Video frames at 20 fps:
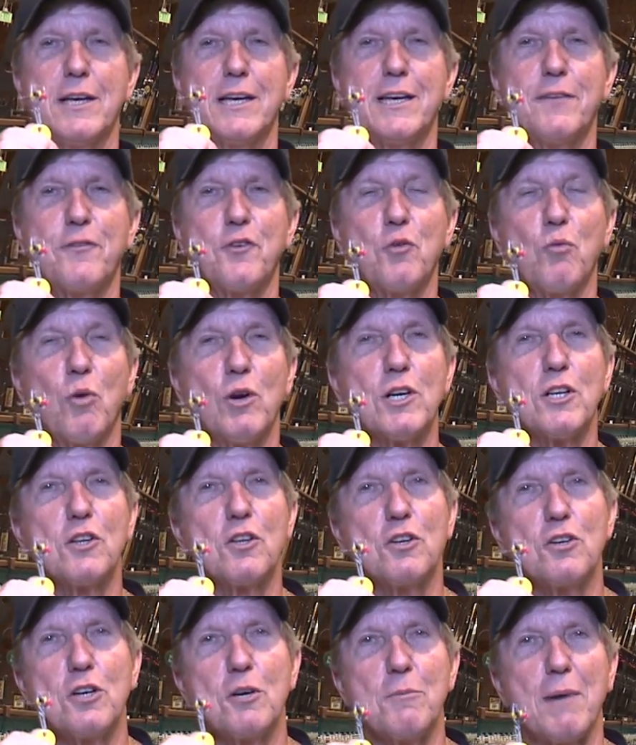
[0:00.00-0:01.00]
if you want to
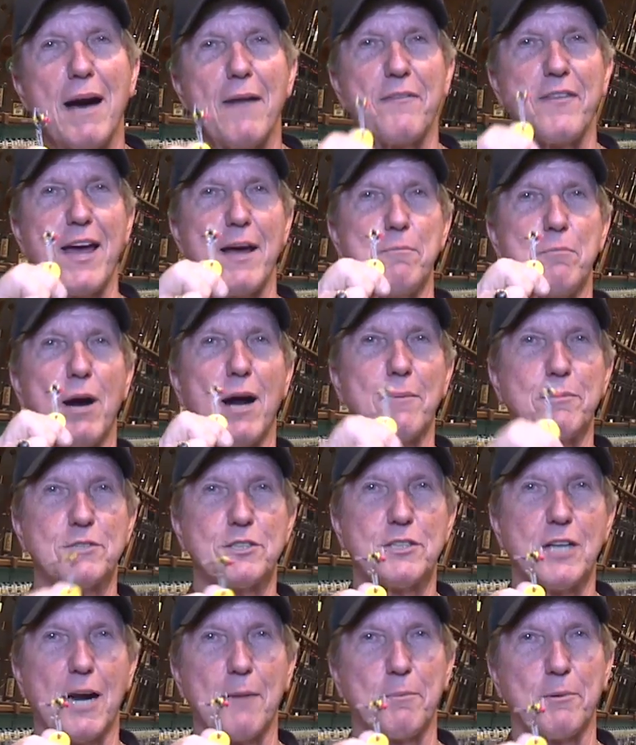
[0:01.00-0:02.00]
learn about that bobber
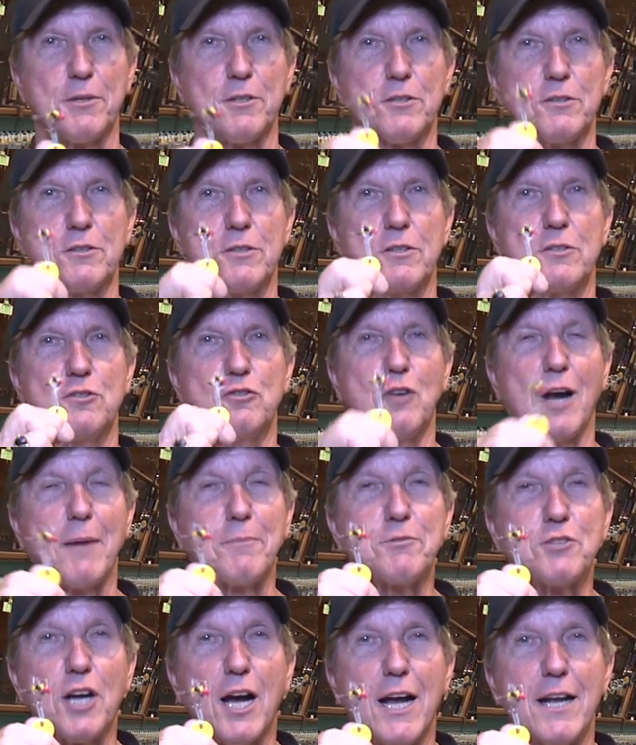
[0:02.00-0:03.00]
stopper
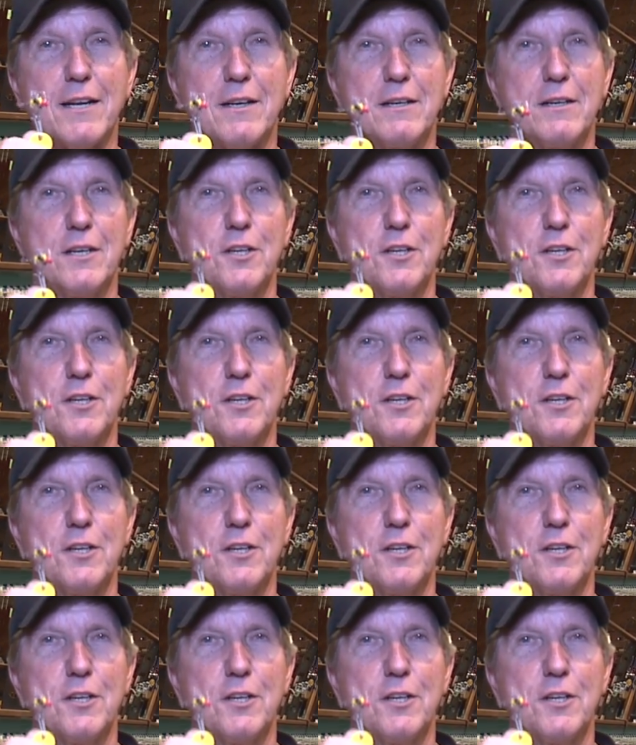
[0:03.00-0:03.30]
drop shot,